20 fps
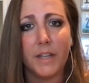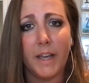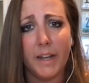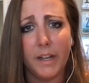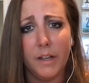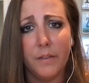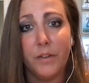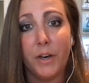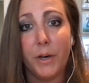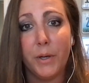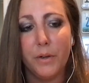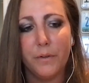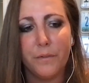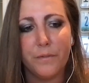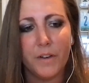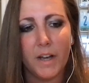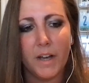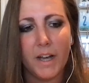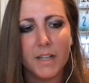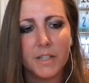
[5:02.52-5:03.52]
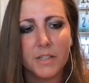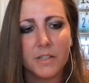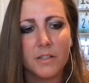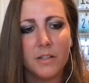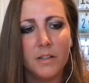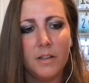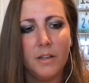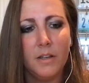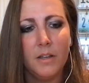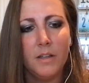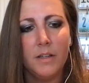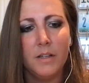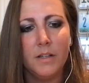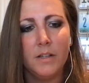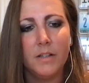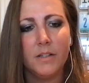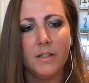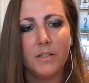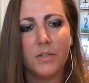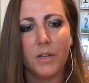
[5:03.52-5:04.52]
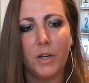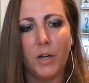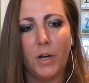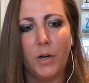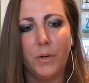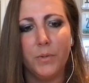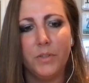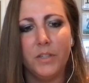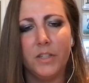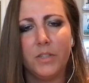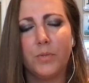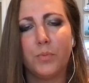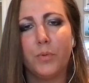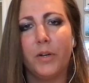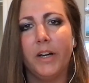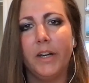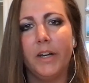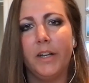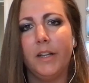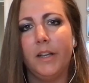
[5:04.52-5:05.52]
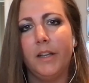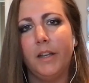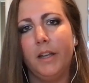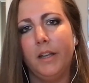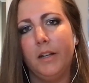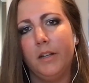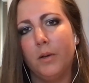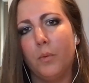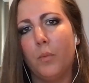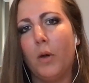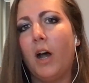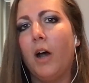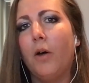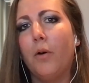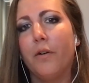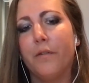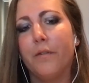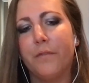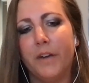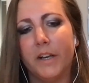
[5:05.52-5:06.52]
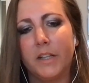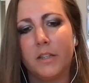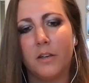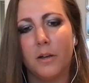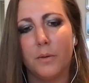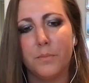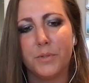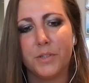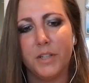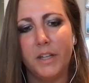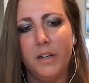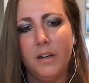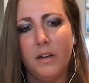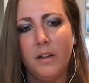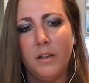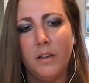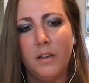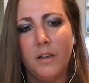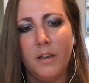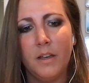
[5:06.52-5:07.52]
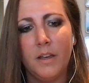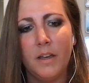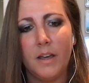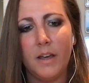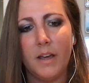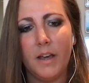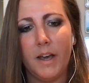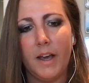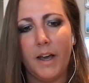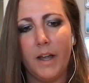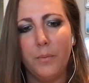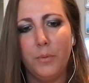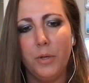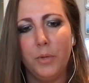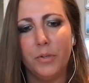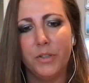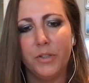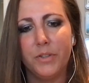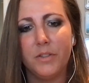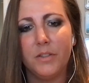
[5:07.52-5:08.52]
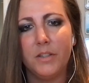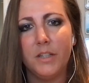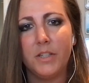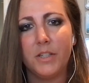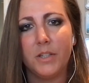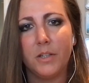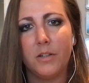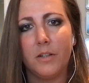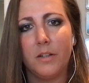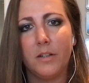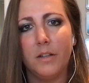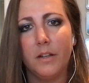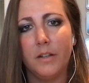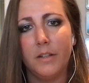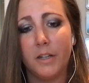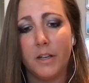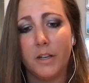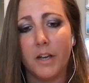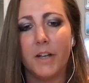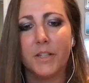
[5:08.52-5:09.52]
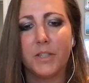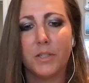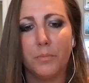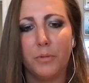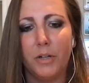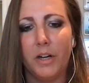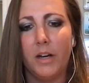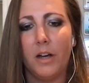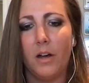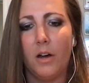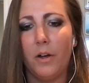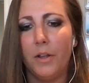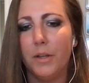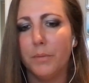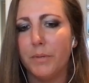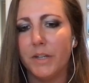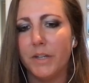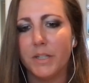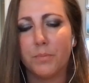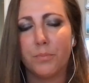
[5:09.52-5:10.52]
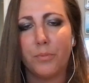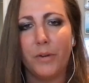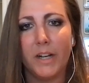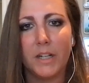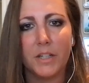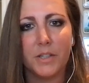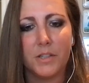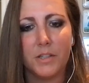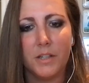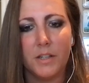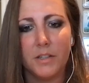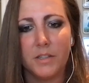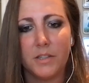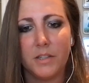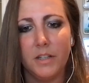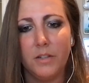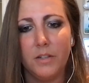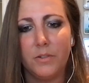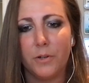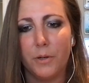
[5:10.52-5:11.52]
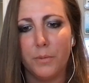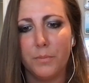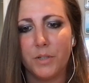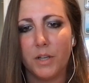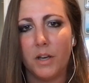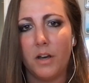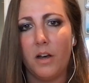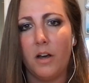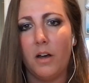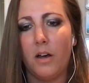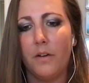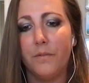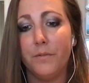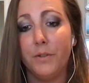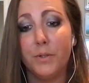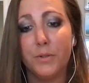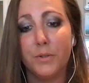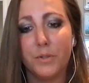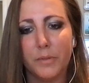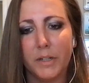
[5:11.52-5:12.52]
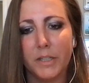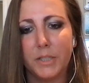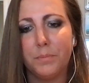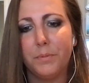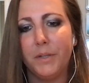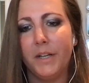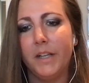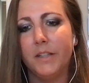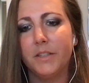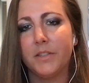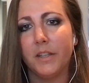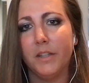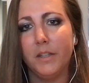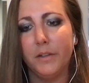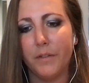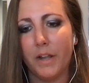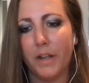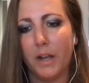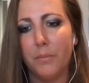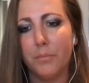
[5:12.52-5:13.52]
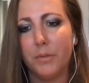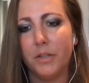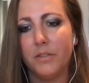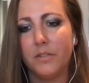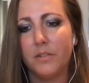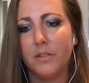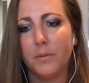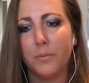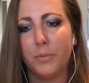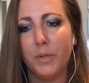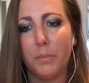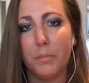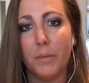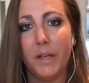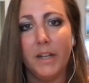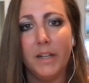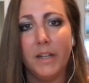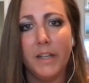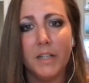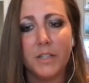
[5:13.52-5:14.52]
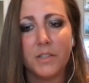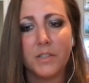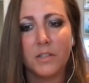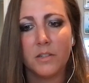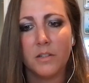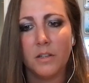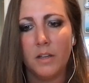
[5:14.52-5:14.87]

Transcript: adding value fast. So this is where the wow effect comes in. And we will teach the customer all the best practices in terms of user experience and development with Mendix